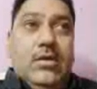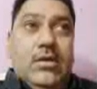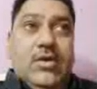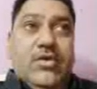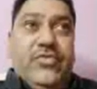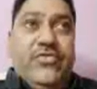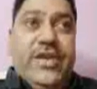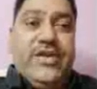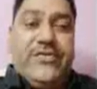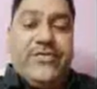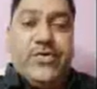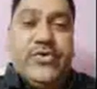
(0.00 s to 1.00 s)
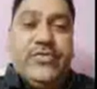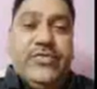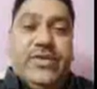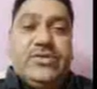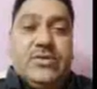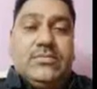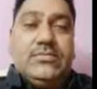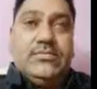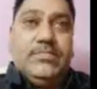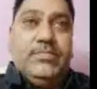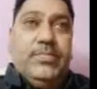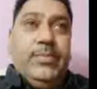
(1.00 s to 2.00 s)
a free gift of nature.
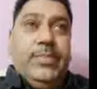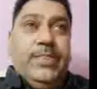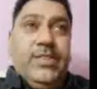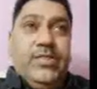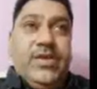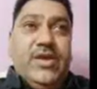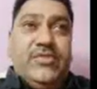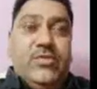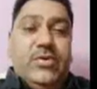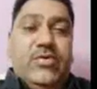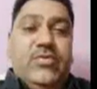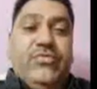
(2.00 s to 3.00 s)
Therefore,